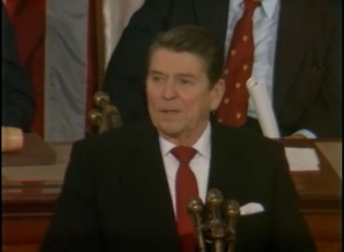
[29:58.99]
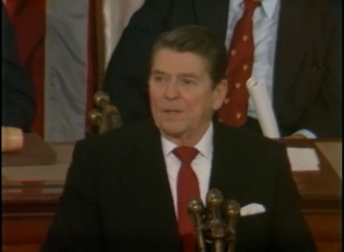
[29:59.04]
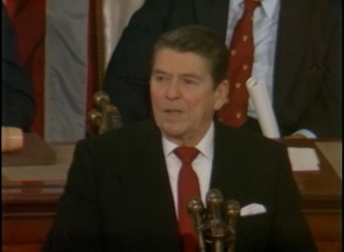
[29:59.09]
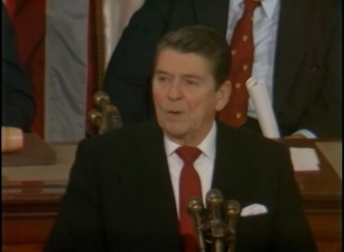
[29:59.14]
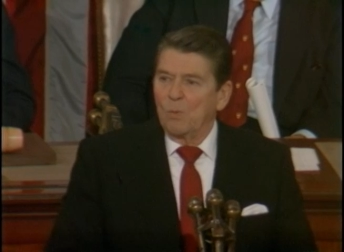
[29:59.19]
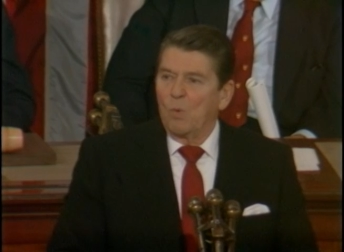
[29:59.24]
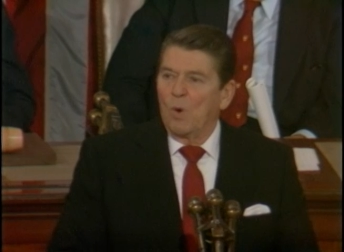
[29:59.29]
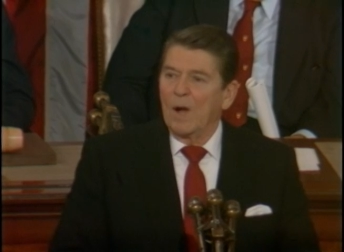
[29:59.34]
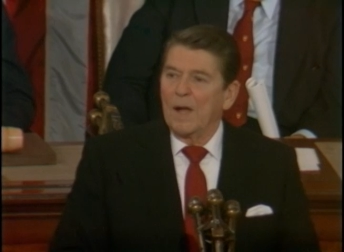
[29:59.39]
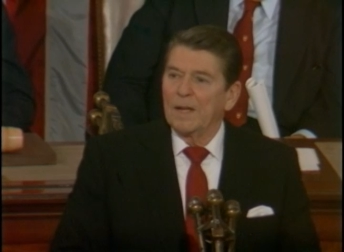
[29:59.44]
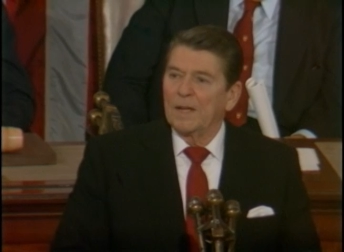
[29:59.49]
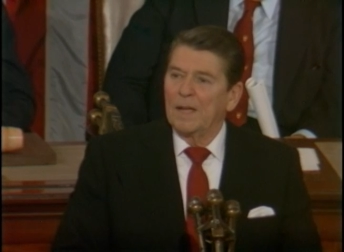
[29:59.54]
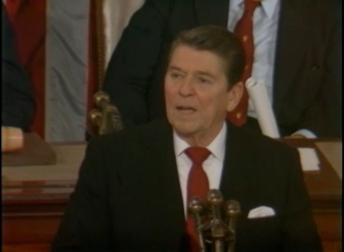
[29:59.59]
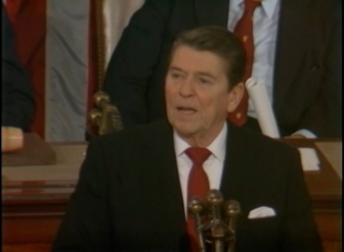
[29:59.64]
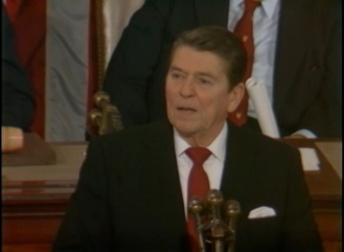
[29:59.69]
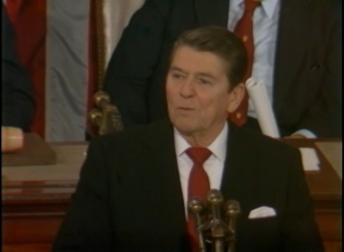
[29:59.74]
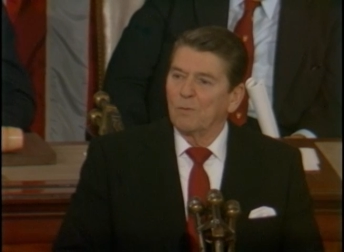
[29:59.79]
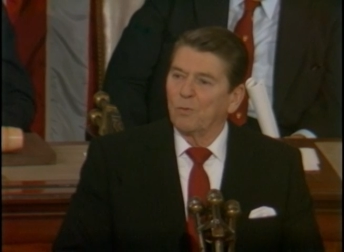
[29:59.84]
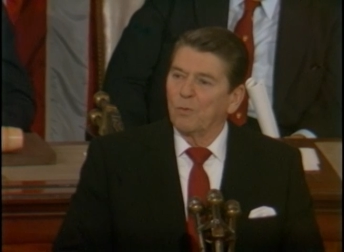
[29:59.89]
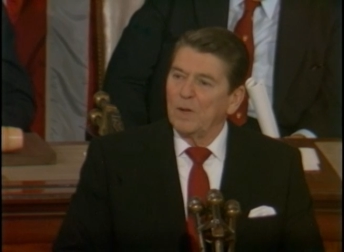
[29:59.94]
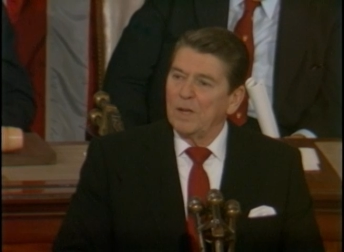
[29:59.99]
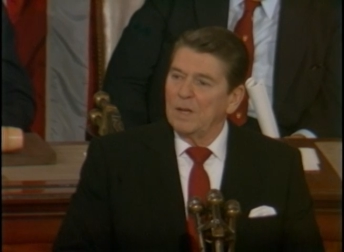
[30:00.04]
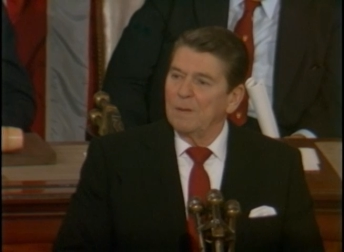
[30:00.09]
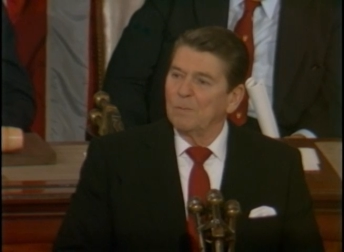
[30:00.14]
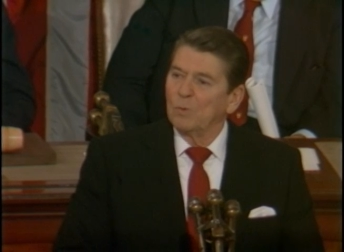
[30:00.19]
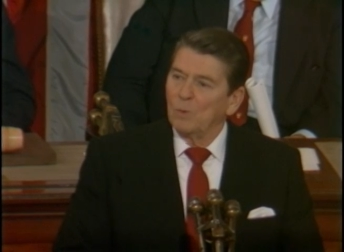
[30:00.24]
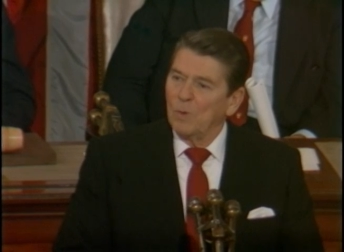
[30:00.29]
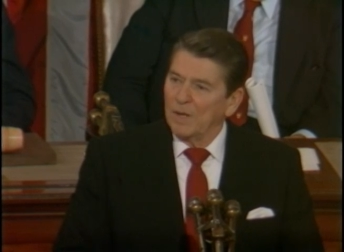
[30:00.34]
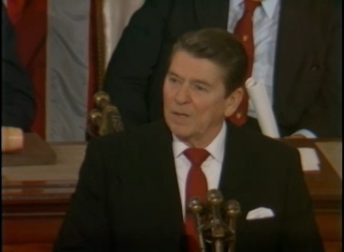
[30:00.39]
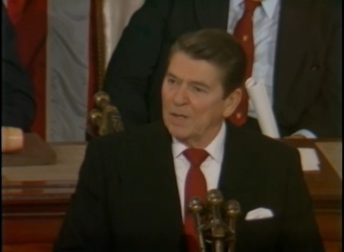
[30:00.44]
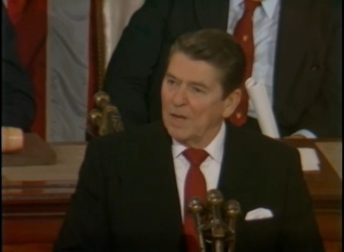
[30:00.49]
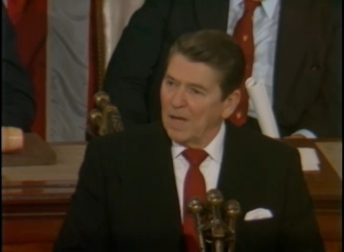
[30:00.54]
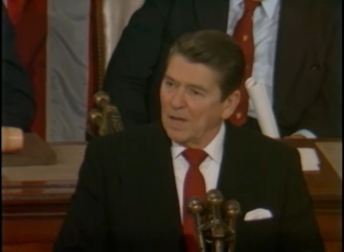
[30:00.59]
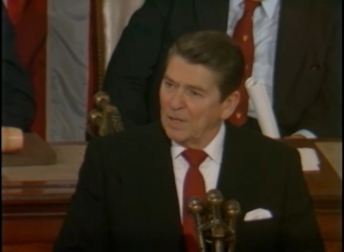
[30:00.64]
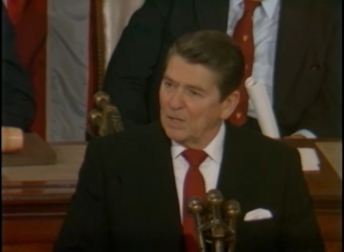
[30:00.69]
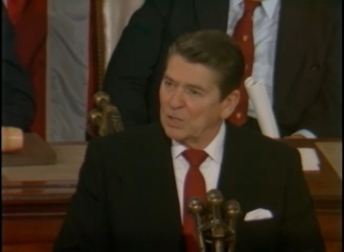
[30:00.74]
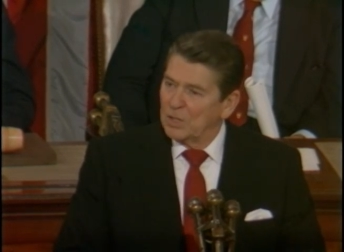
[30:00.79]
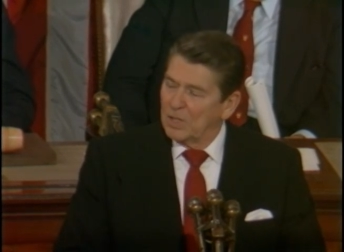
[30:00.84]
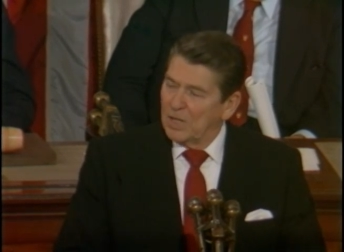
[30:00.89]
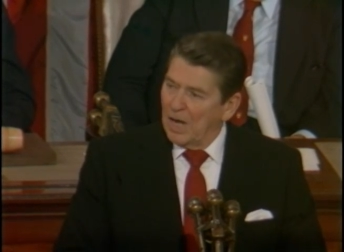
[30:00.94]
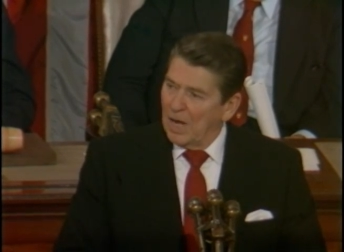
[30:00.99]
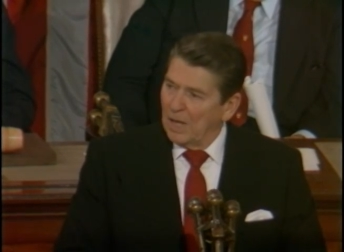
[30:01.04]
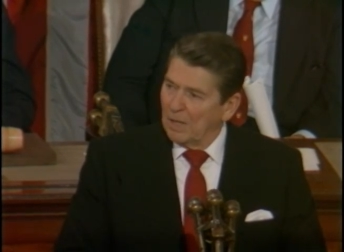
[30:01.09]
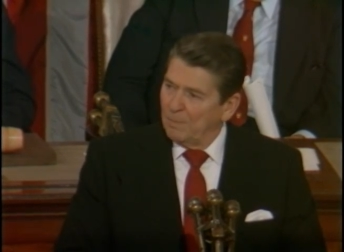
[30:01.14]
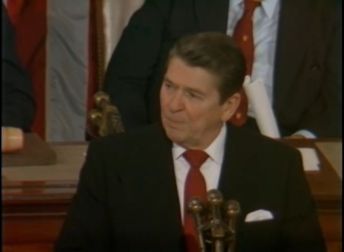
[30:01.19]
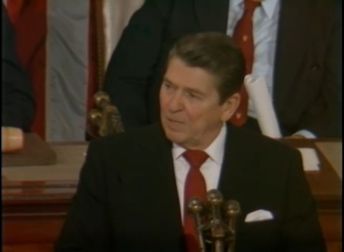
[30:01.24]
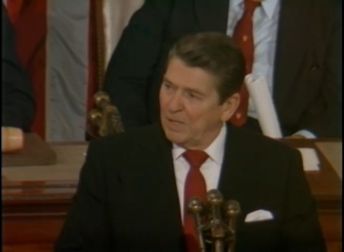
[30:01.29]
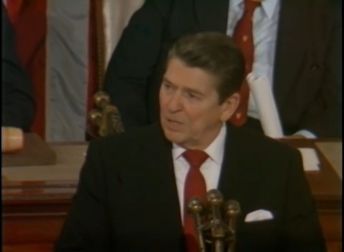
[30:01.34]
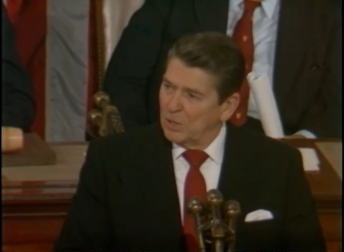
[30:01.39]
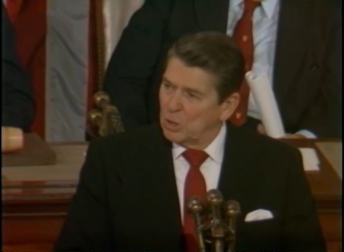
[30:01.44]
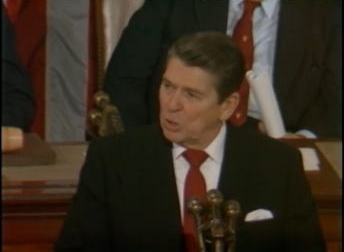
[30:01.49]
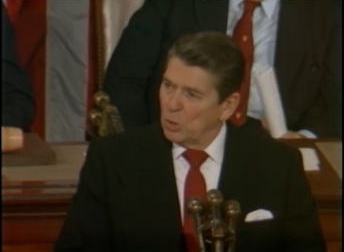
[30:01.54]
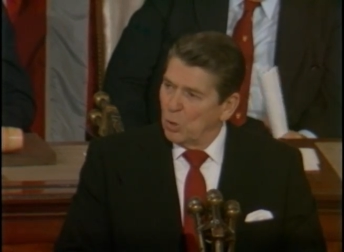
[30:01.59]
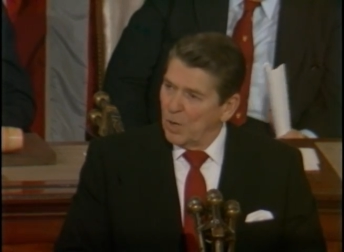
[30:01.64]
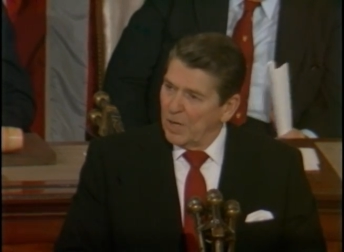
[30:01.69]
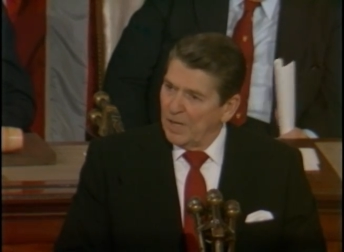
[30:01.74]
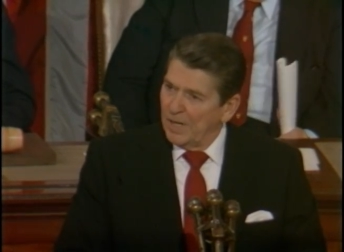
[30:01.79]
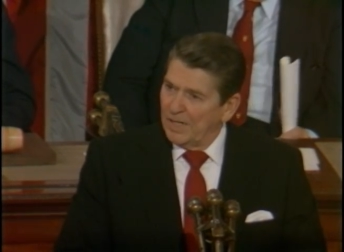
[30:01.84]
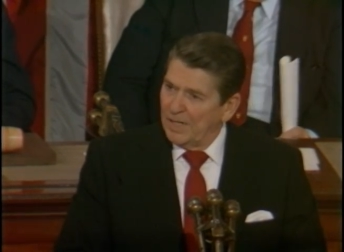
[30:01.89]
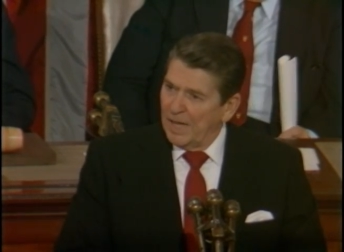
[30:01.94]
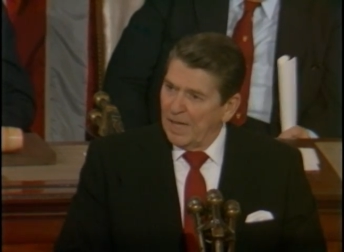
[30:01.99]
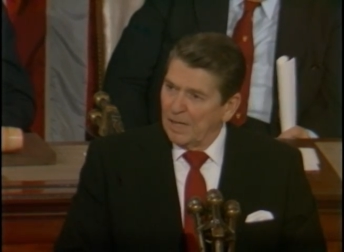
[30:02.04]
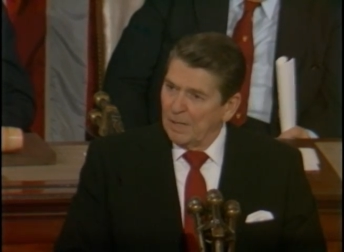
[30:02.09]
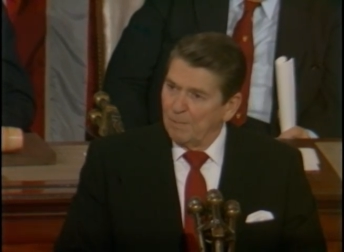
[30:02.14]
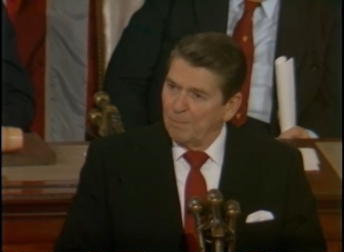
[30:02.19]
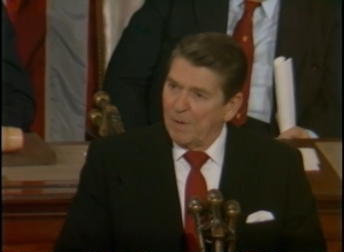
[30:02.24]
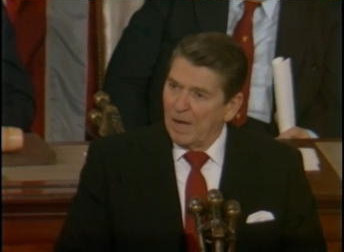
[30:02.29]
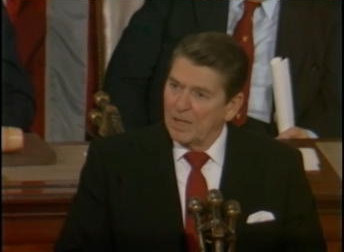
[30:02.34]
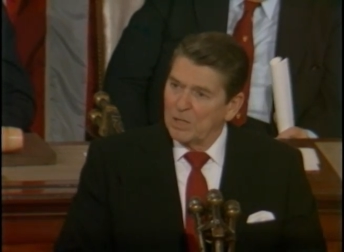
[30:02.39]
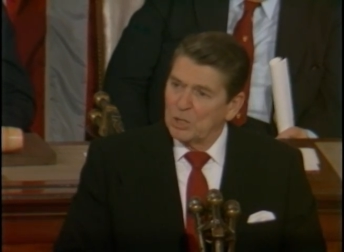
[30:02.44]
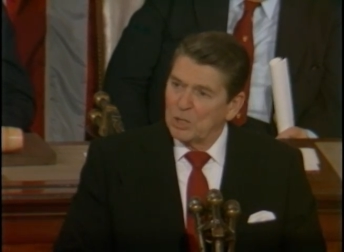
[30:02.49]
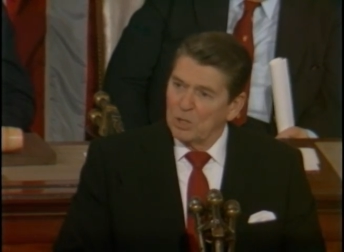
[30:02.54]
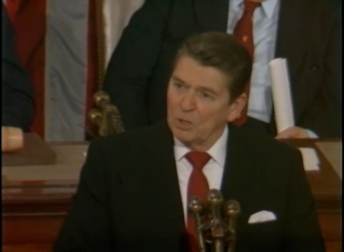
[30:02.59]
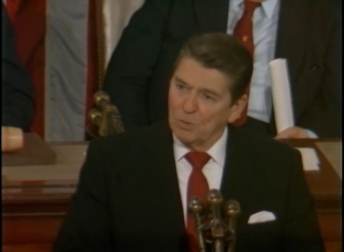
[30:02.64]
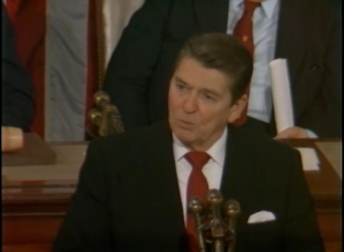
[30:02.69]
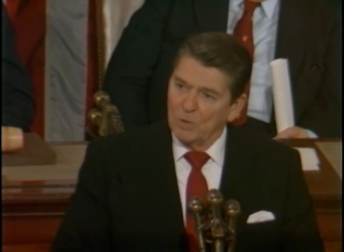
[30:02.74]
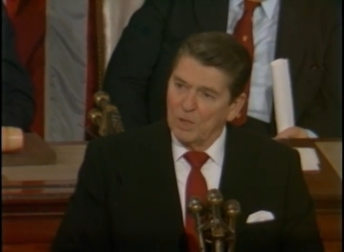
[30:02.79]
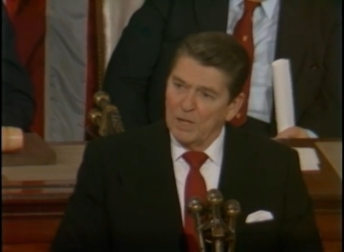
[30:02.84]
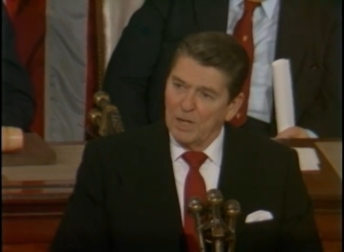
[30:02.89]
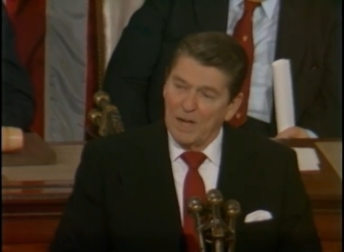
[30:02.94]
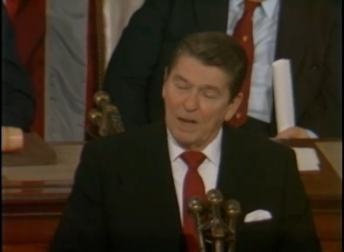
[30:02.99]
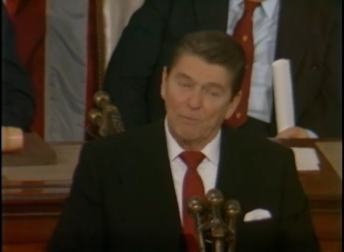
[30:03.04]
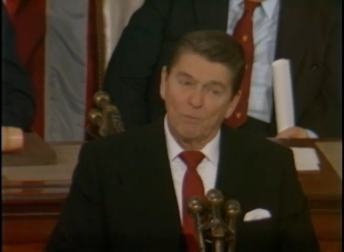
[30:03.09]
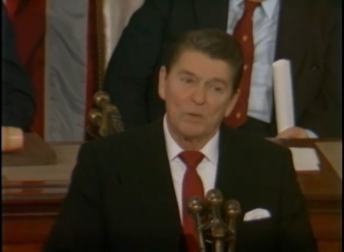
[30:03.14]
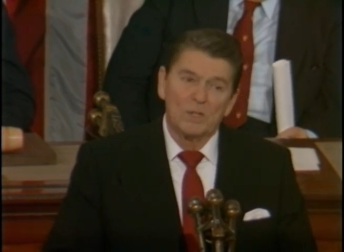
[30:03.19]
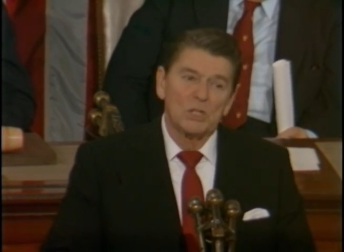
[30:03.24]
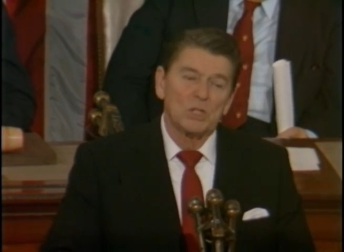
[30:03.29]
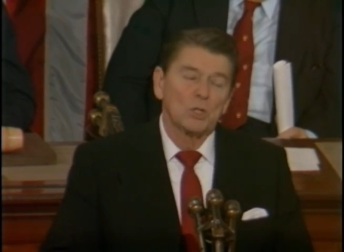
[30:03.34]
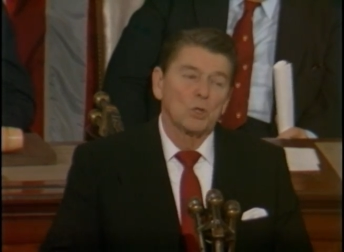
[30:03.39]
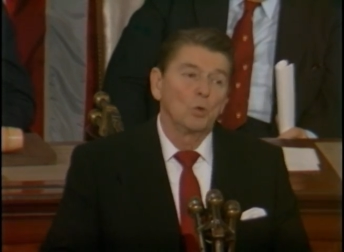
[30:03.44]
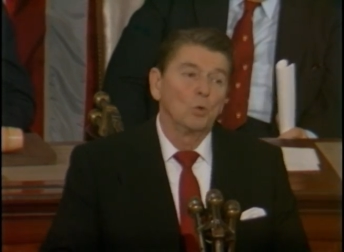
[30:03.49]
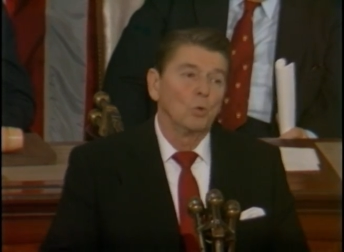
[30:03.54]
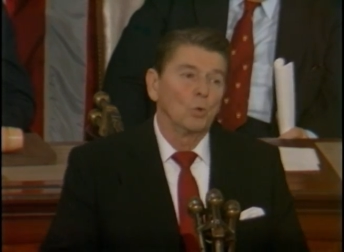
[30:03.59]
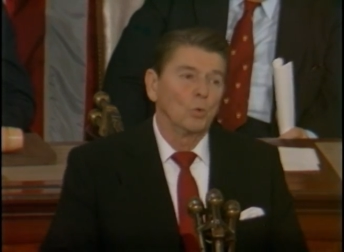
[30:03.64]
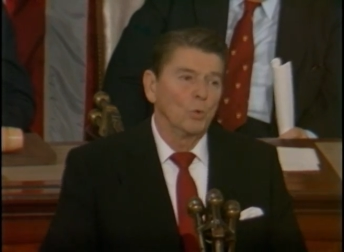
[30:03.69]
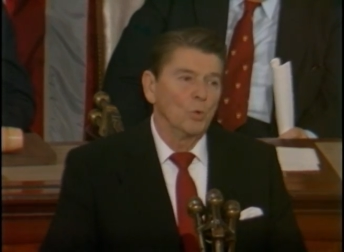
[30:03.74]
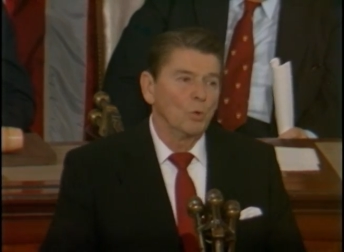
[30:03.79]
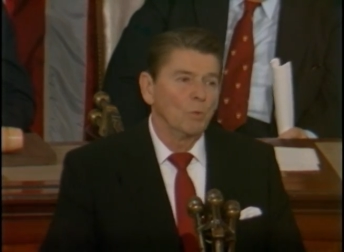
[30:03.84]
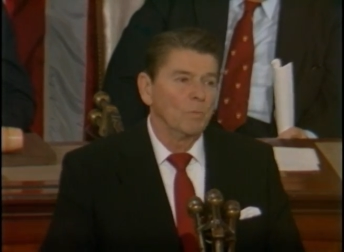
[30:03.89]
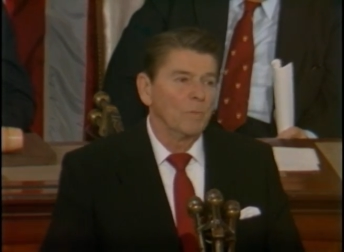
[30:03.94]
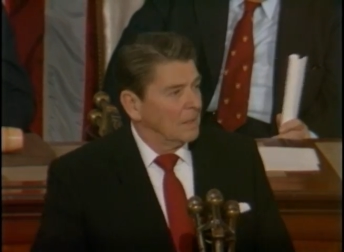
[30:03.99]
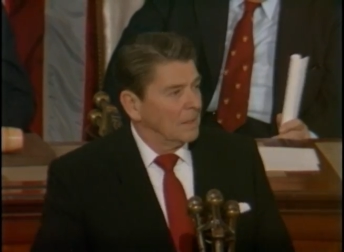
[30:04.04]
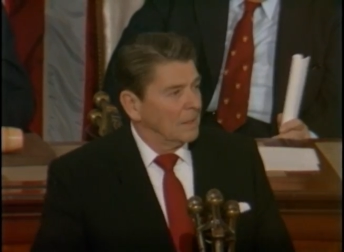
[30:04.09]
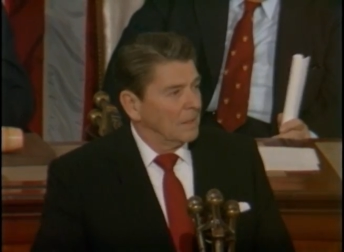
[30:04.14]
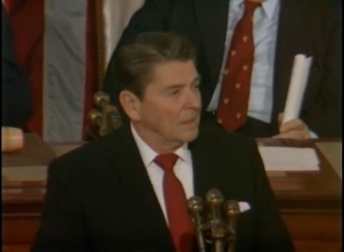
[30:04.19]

then why can't freedom to acknowledge God be enjoyed again by children in every schoolroom?